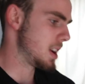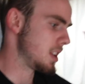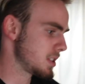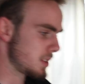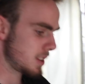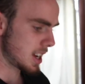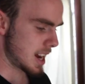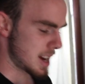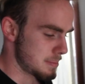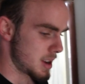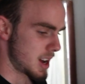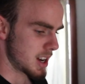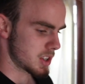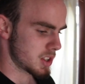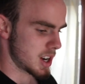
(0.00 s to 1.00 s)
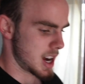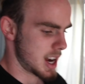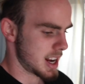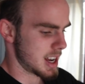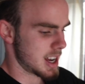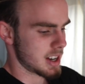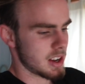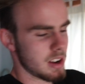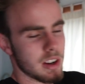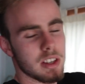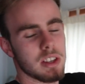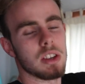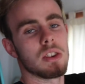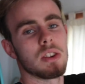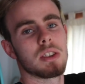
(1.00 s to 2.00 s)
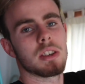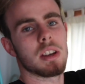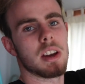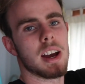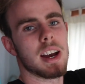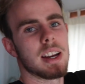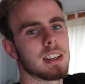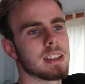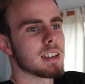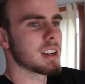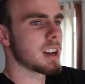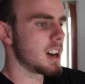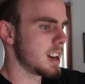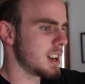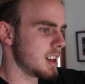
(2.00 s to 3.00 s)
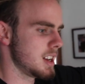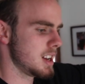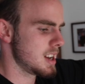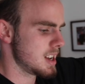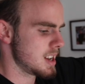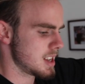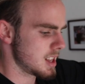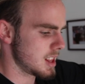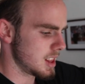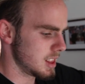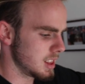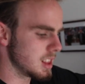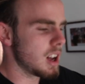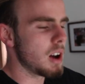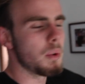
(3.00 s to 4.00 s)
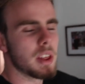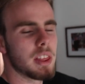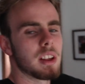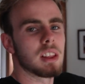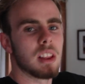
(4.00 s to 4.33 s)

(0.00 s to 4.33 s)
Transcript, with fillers: we're not doing any park training. I'm going to use today to kind of lower the